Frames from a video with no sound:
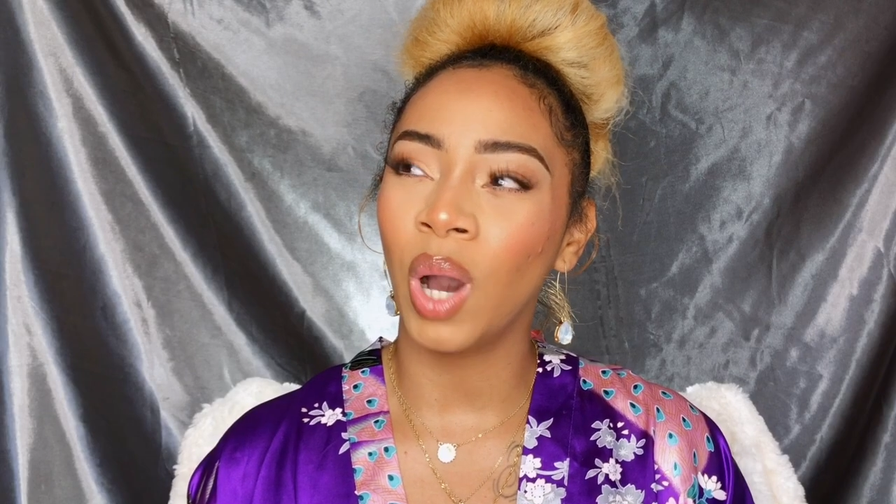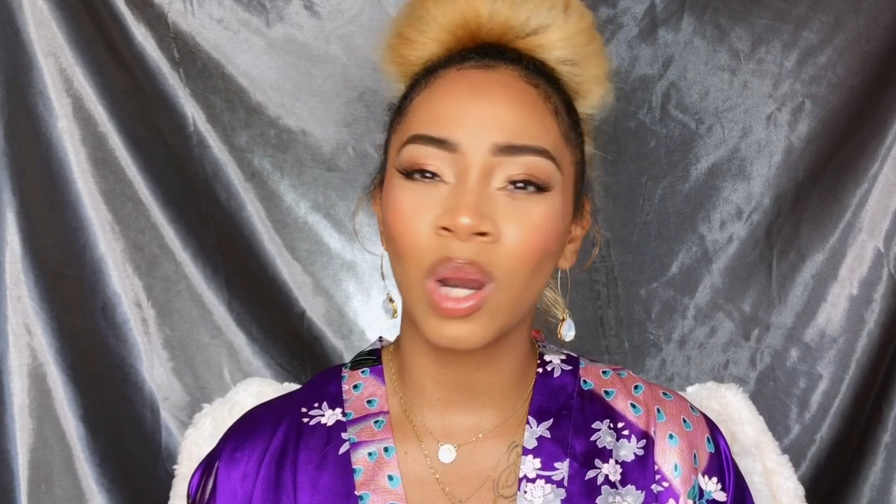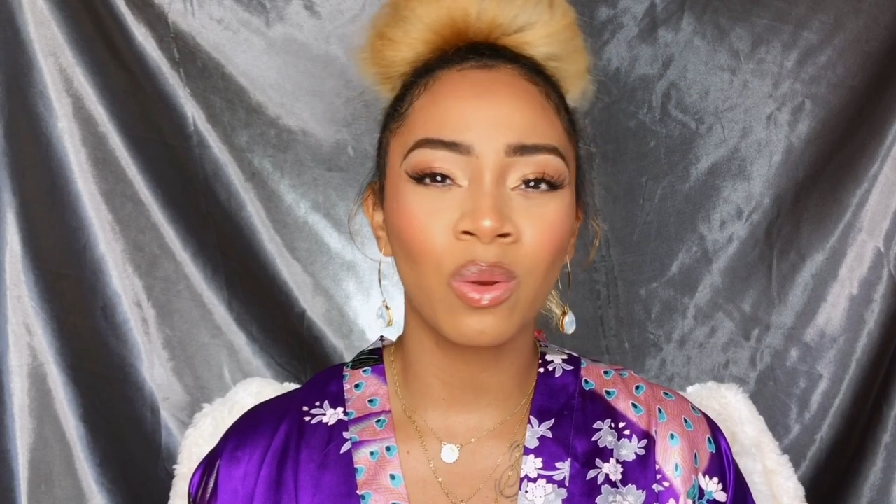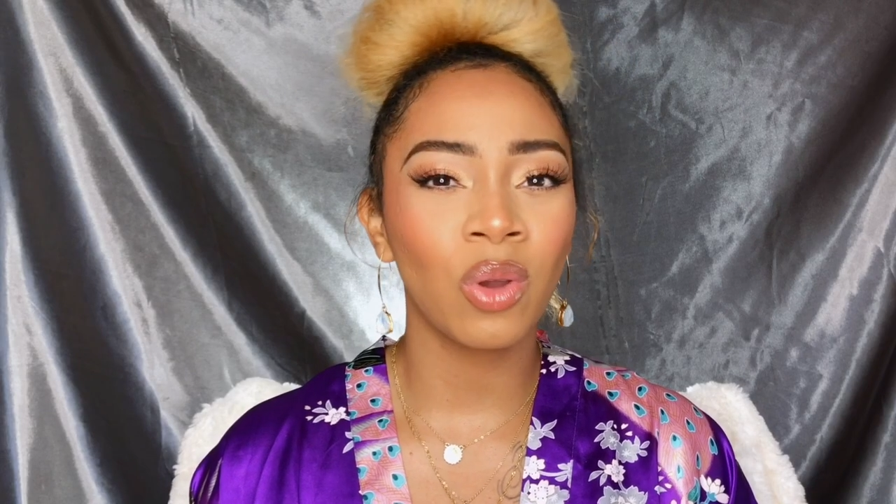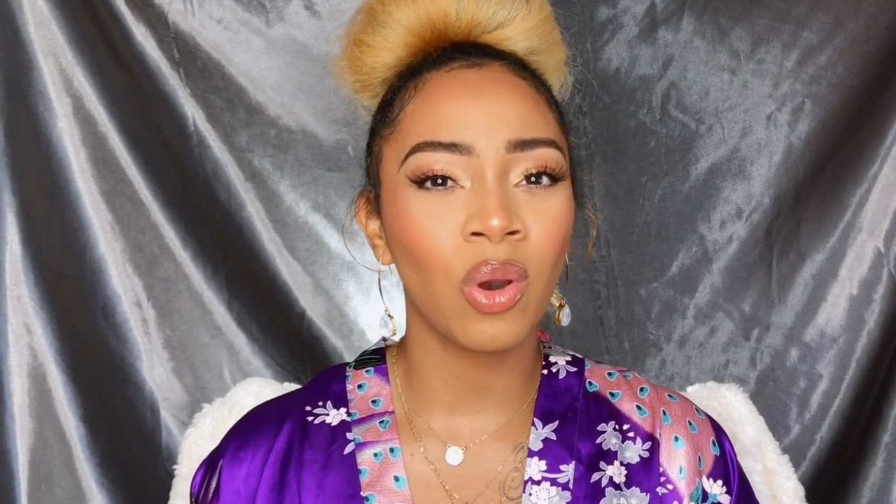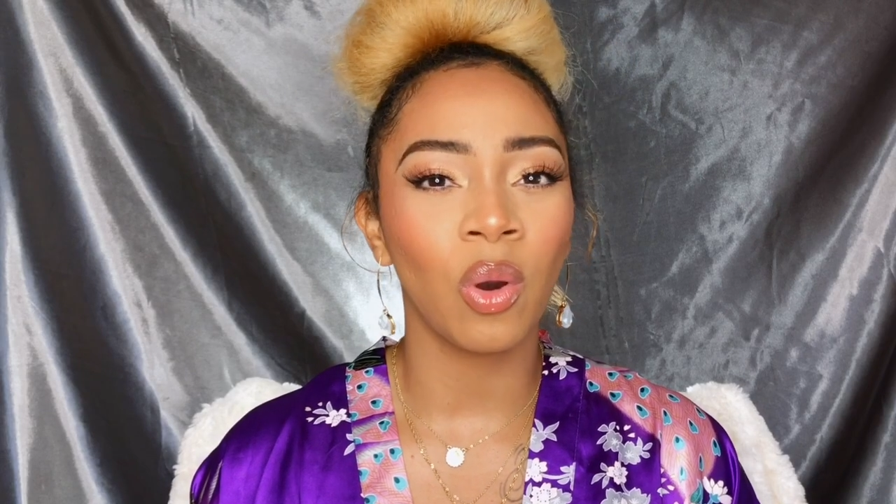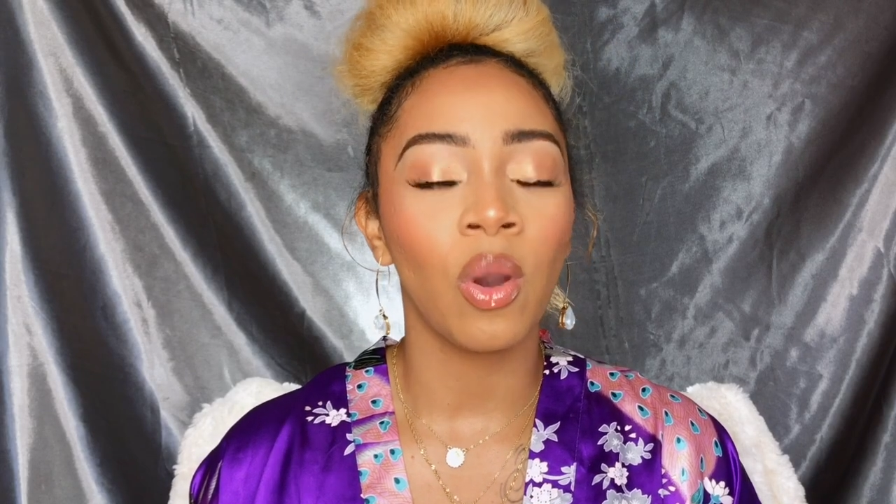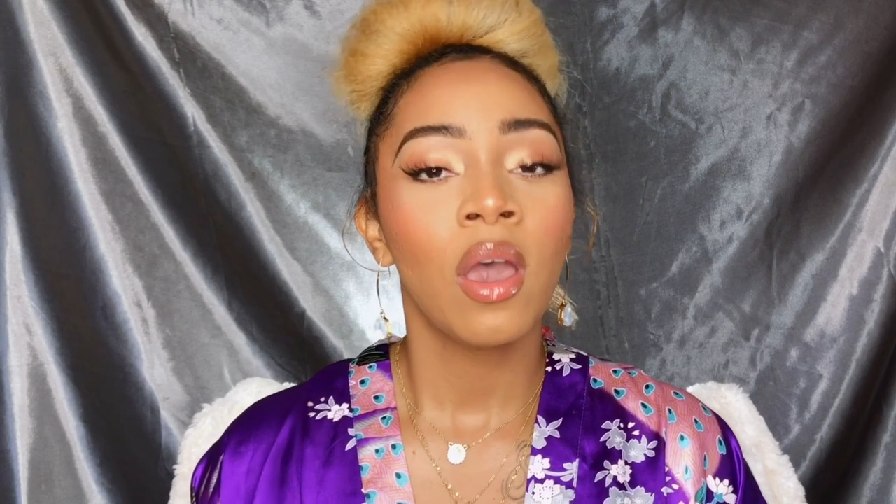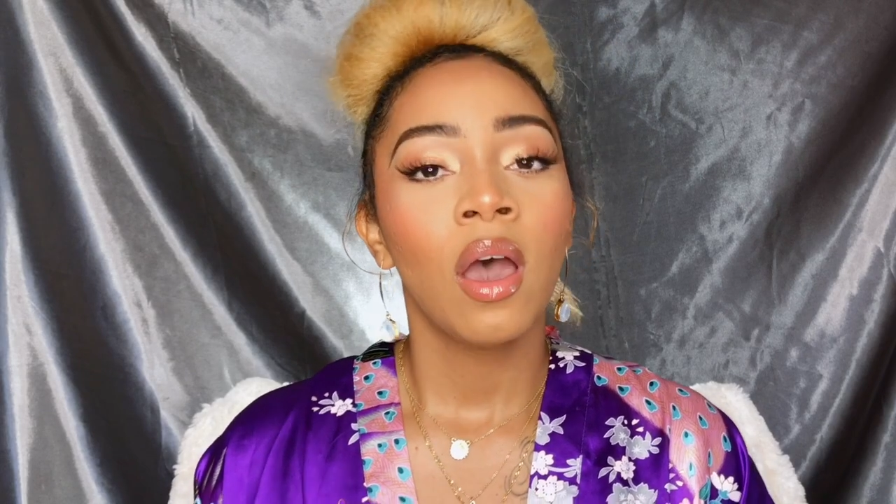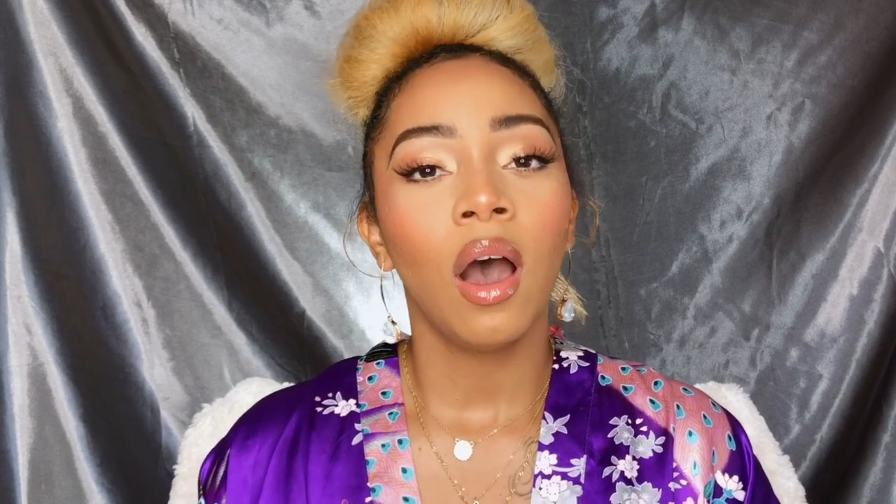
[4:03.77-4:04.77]
I don't know.
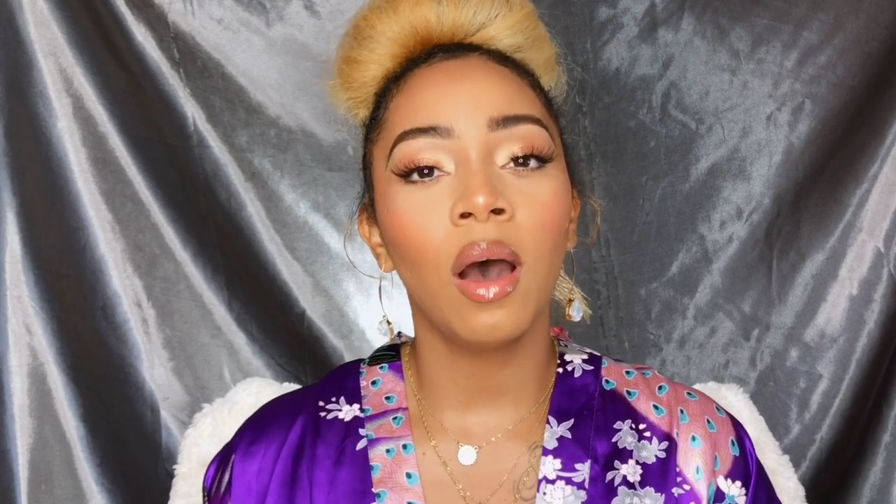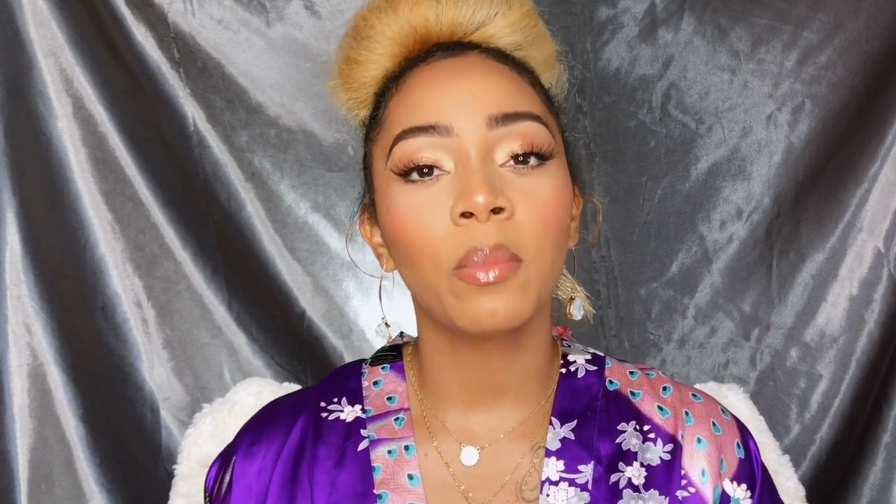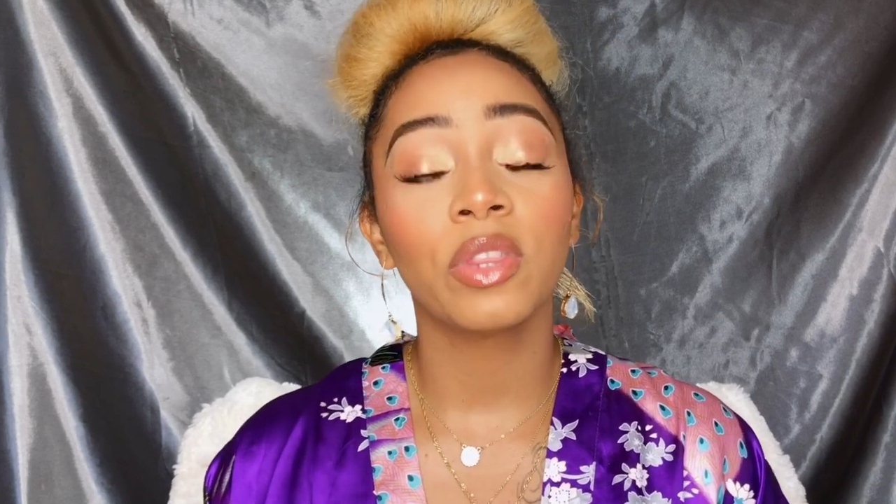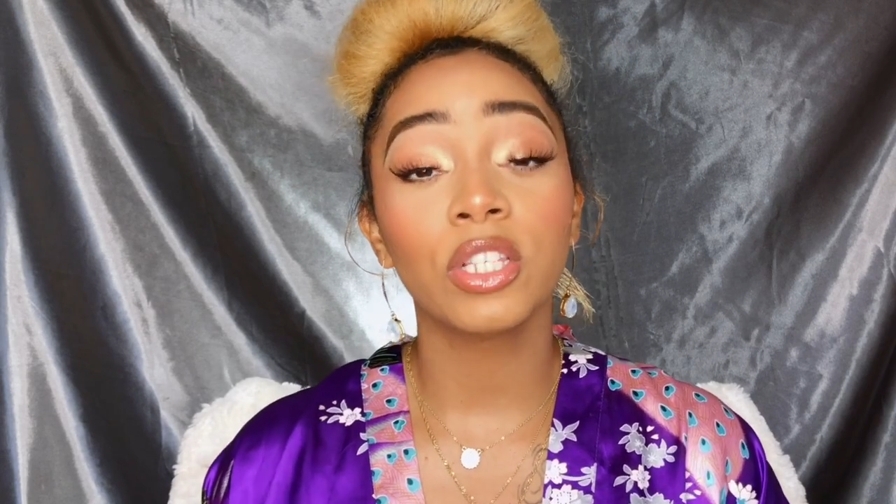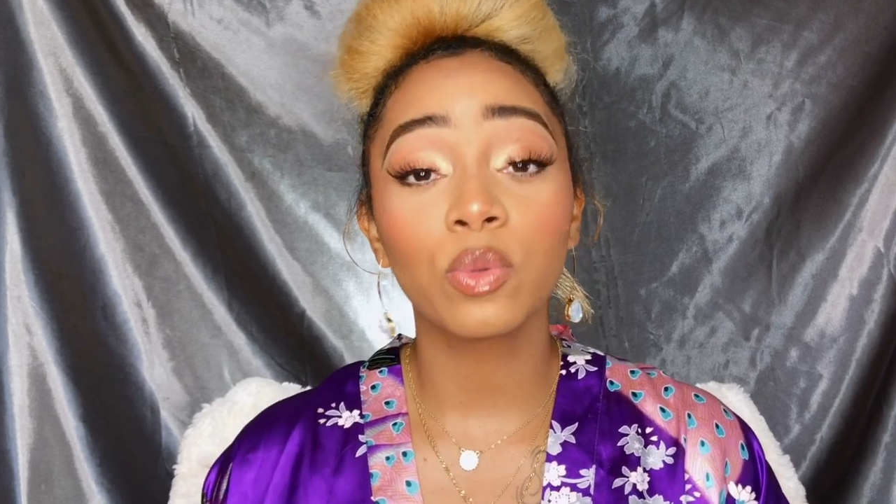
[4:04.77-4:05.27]
This